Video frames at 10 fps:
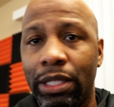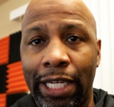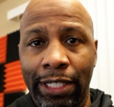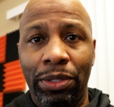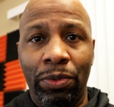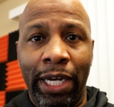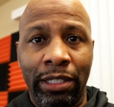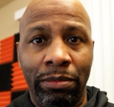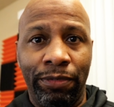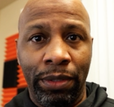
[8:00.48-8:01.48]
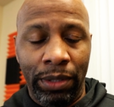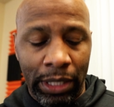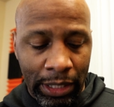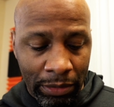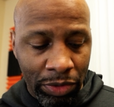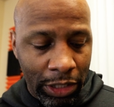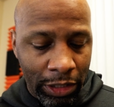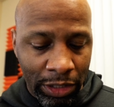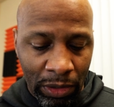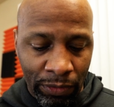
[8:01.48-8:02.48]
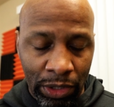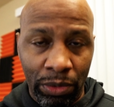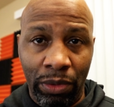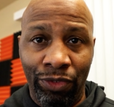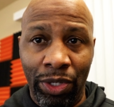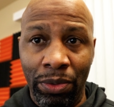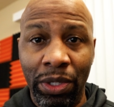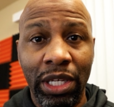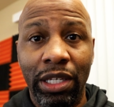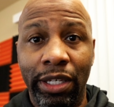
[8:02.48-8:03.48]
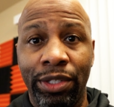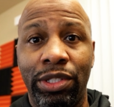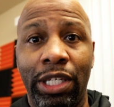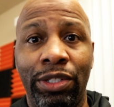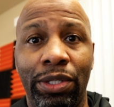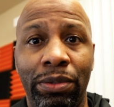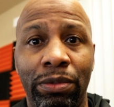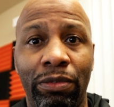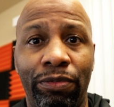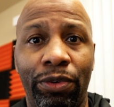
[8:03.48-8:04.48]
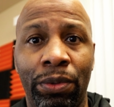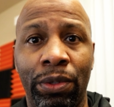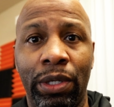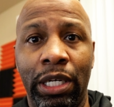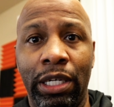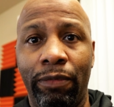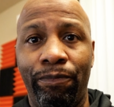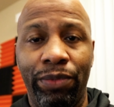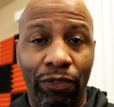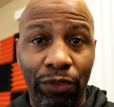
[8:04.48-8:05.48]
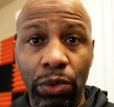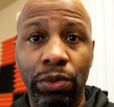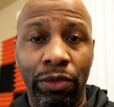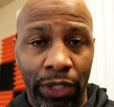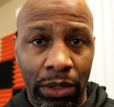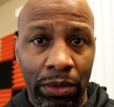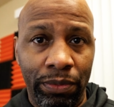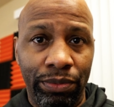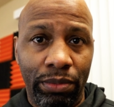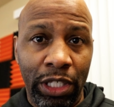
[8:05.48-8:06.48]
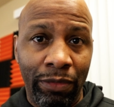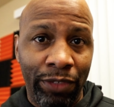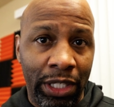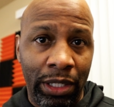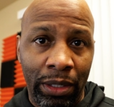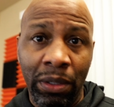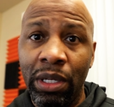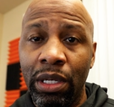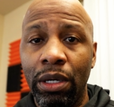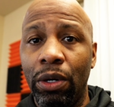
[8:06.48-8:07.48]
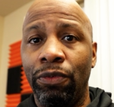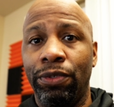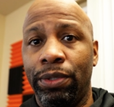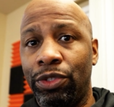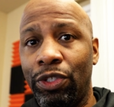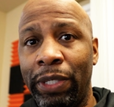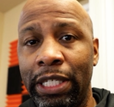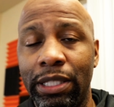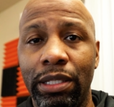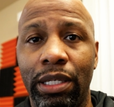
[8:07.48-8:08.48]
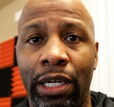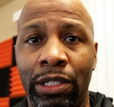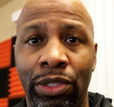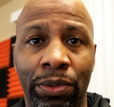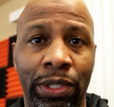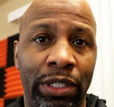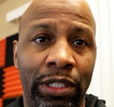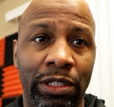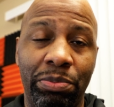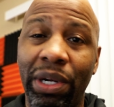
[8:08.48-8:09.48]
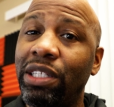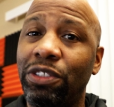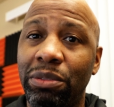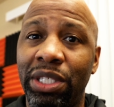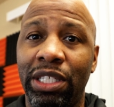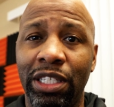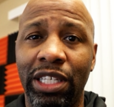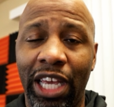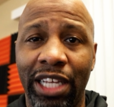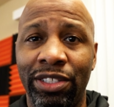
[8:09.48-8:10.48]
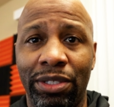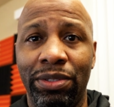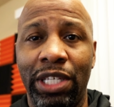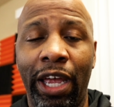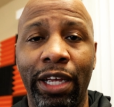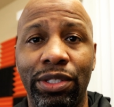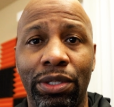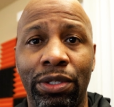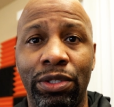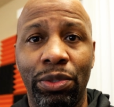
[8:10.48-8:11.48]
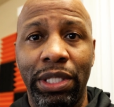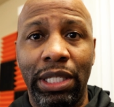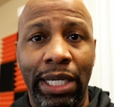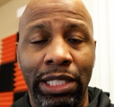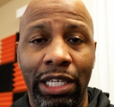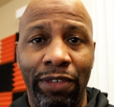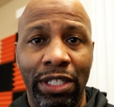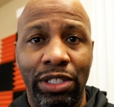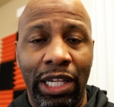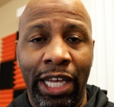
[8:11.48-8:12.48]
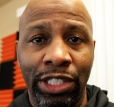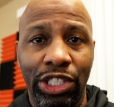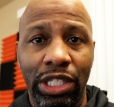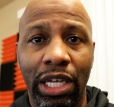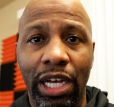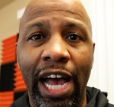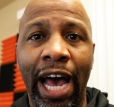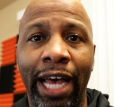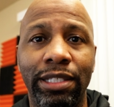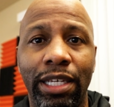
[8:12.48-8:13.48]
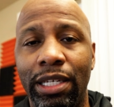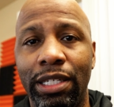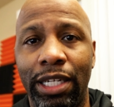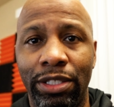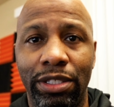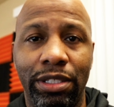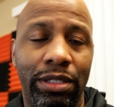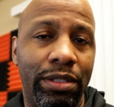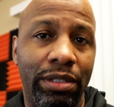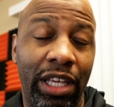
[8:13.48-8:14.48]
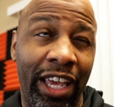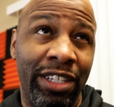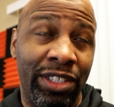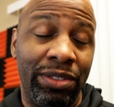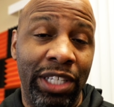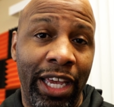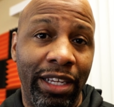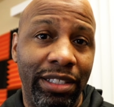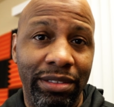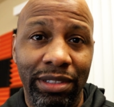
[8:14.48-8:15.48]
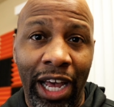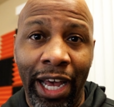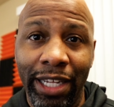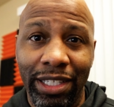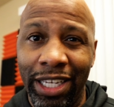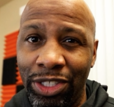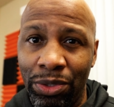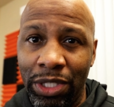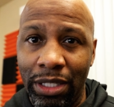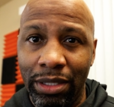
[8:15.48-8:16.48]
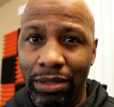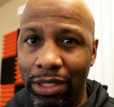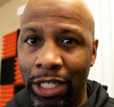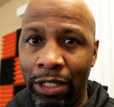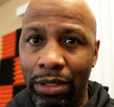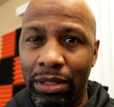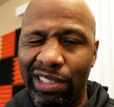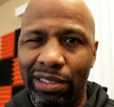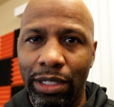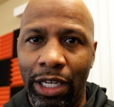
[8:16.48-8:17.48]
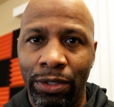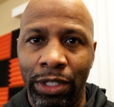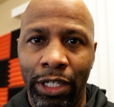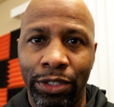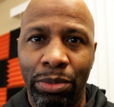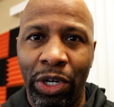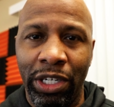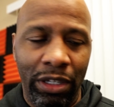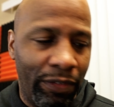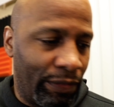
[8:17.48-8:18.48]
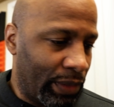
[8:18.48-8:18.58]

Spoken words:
thank you, Wacom, for sending this over to review. Y'all stay tuned for the full review and video over on Twit. I'll do it on, it's probably going to be Hands on Tech. So go to twit.tv/hot. That's Hands on Tech. Hot, H-O-T. Get it? I know y'all smart enough.